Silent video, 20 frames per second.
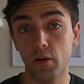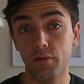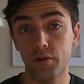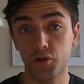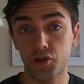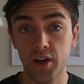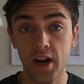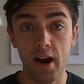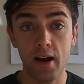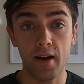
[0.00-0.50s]
of a
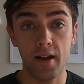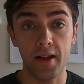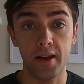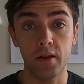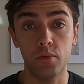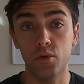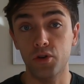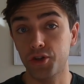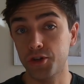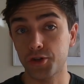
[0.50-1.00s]
Charolais,
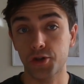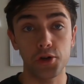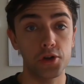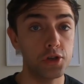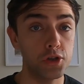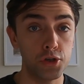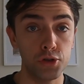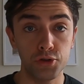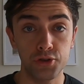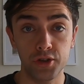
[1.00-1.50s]
which you couldn't
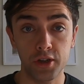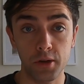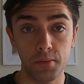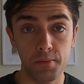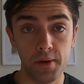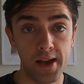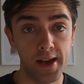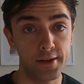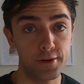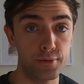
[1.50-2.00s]
use to compare